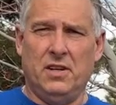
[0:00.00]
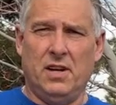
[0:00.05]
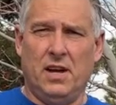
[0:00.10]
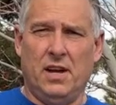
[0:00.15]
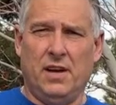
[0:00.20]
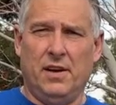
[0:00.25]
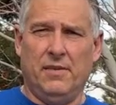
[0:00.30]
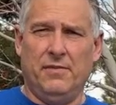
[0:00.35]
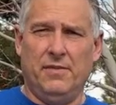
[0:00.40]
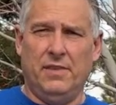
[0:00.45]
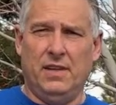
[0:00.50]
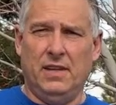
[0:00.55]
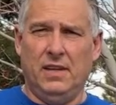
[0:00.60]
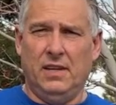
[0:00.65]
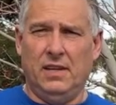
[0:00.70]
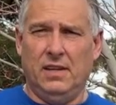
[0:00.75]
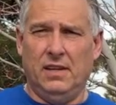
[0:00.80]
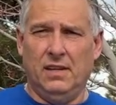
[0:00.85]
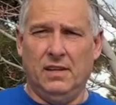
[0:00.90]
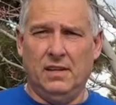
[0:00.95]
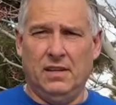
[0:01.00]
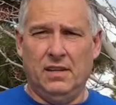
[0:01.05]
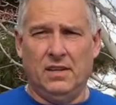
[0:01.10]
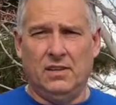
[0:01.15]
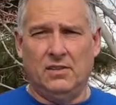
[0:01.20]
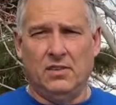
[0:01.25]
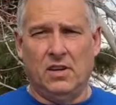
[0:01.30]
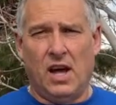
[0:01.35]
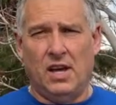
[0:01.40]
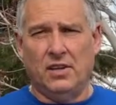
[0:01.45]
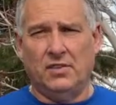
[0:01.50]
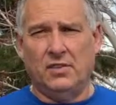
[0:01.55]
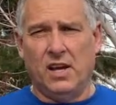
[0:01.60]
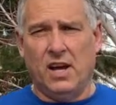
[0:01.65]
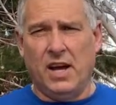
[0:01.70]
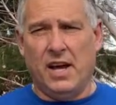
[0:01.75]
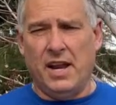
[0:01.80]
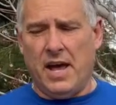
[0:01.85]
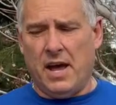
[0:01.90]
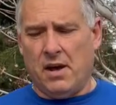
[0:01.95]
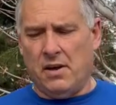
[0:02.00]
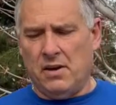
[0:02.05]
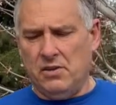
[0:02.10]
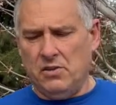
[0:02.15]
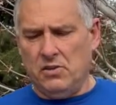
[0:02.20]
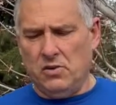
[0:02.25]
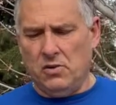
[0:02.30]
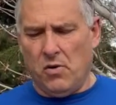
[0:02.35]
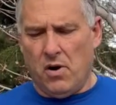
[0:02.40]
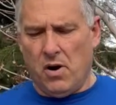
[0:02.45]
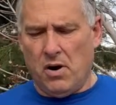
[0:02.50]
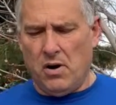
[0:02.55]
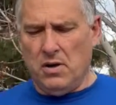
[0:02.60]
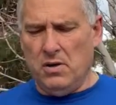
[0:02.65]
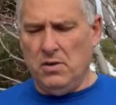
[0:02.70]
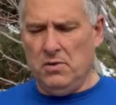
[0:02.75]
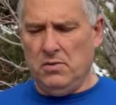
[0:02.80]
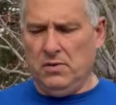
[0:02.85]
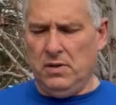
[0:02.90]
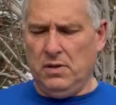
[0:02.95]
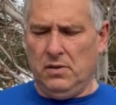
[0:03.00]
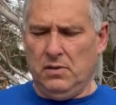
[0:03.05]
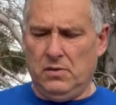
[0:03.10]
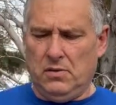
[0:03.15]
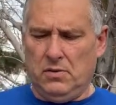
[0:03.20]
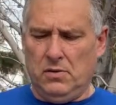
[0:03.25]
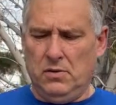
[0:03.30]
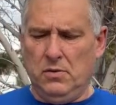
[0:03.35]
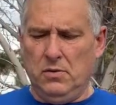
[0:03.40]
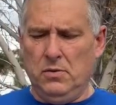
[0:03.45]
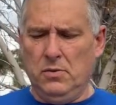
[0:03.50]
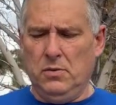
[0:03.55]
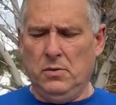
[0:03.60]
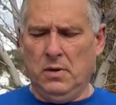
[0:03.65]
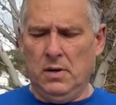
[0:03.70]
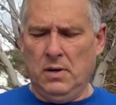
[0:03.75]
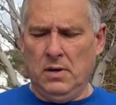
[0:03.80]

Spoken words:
of the exhaust cutout is you are using 2